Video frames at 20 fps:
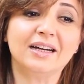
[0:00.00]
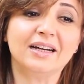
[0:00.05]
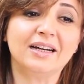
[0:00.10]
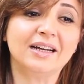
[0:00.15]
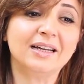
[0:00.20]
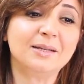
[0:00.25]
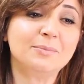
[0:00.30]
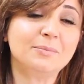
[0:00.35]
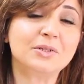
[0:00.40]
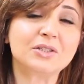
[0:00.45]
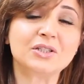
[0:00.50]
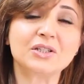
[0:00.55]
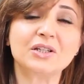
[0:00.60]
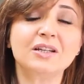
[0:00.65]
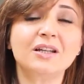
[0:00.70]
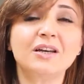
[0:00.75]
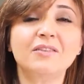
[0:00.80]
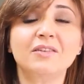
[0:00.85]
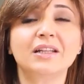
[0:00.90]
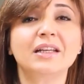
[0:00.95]
I
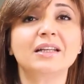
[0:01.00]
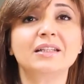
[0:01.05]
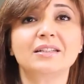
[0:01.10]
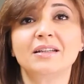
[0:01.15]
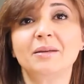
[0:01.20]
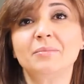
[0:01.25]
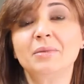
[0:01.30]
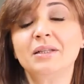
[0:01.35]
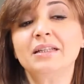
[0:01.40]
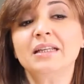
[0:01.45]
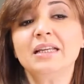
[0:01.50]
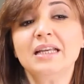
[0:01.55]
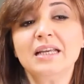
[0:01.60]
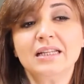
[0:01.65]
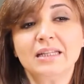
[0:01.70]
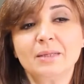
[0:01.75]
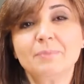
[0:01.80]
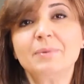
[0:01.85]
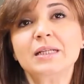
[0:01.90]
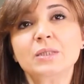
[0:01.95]
personally love it. I mean,
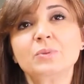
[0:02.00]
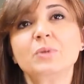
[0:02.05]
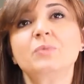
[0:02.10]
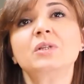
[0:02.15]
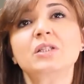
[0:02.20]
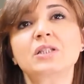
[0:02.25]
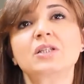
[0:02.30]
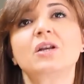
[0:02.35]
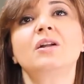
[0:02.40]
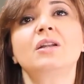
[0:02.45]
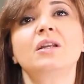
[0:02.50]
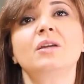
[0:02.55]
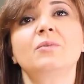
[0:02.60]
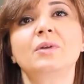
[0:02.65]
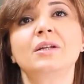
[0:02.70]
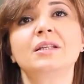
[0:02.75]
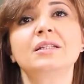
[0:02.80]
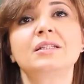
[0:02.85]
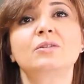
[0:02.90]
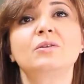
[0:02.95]
the best way with sonic
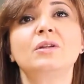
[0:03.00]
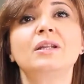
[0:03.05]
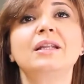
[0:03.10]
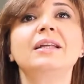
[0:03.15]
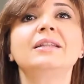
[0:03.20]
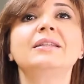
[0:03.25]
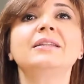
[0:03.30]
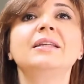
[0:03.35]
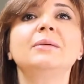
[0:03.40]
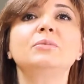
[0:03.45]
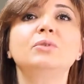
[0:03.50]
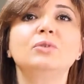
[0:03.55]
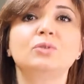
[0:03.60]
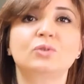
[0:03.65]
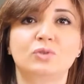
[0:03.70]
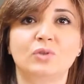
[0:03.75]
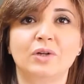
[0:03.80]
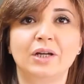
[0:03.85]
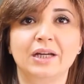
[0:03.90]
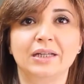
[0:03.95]
fill is to let them to
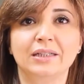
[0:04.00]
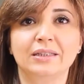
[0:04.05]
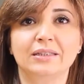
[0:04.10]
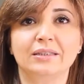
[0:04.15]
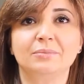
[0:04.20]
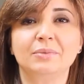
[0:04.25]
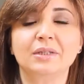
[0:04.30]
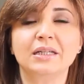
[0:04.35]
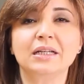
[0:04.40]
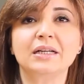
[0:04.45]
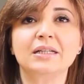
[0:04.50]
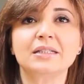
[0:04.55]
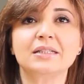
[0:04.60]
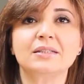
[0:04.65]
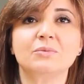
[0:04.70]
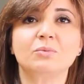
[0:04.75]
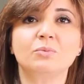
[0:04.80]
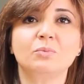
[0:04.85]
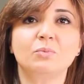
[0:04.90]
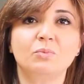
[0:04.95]
try it,
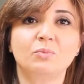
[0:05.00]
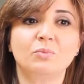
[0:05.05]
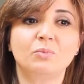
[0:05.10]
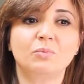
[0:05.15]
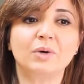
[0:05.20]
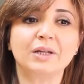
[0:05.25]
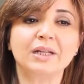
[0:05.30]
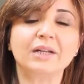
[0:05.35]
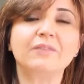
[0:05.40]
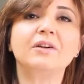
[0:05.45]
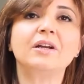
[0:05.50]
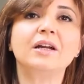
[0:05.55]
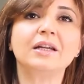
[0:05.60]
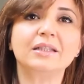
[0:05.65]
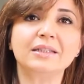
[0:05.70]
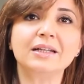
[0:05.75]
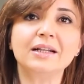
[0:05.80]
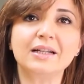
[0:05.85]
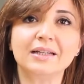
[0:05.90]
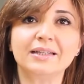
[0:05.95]
because whatever I
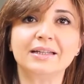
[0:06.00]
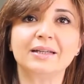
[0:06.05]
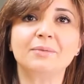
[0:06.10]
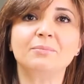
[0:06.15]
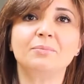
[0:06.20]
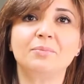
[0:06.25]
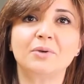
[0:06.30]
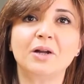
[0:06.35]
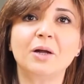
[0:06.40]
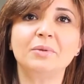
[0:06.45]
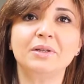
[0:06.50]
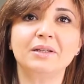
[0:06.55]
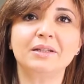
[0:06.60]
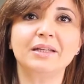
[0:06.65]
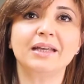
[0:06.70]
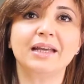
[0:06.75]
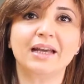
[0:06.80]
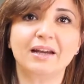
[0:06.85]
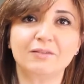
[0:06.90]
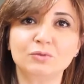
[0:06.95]
tell them, probably
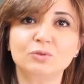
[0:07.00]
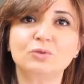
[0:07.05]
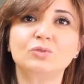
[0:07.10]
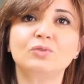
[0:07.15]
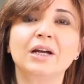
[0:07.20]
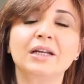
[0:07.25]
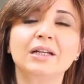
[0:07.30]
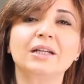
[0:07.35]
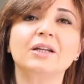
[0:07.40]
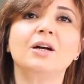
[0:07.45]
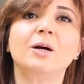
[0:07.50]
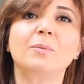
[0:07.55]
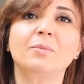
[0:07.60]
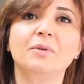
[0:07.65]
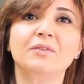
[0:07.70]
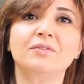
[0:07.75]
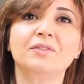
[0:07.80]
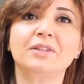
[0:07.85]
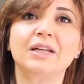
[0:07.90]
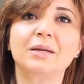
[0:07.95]
they have to try it a
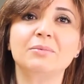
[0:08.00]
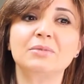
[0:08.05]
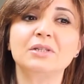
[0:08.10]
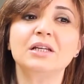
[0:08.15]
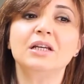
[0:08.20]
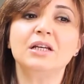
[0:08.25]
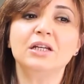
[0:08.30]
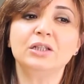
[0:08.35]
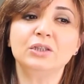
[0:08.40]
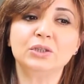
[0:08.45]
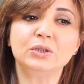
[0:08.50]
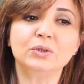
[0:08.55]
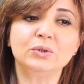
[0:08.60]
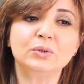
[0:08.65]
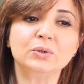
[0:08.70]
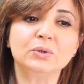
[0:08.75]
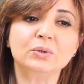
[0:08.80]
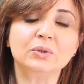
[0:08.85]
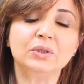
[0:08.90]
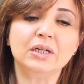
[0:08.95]
couple of times to
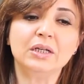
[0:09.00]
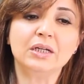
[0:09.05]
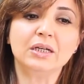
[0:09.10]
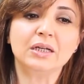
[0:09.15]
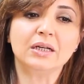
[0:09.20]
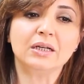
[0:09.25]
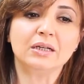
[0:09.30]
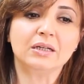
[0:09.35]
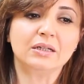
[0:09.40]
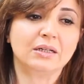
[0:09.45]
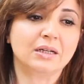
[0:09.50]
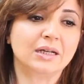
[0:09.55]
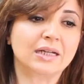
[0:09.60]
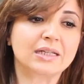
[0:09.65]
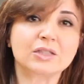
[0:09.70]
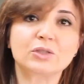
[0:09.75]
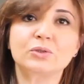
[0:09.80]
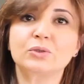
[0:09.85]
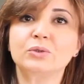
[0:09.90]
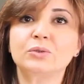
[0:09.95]
do
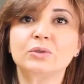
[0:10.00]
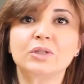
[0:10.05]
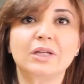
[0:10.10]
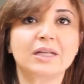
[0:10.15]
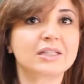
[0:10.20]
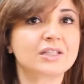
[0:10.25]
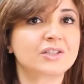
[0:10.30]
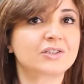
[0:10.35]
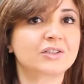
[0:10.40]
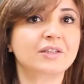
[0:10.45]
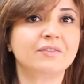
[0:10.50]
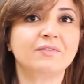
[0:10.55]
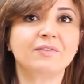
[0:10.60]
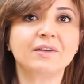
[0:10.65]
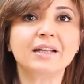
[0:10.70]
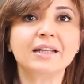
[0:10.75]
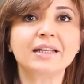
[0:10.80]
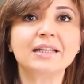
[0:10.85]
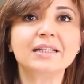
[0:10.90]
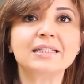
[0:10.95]
class 2, class 3
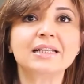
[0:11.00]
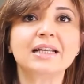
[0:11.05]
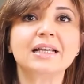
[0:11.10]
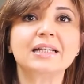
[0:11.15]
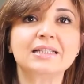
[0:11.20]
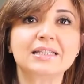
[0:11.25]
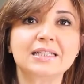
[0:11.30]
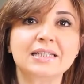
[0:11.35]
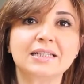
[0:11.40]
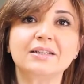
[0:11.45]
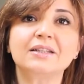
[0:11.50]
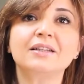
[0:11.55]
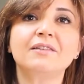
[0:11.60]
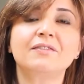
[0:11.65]
fillings and see the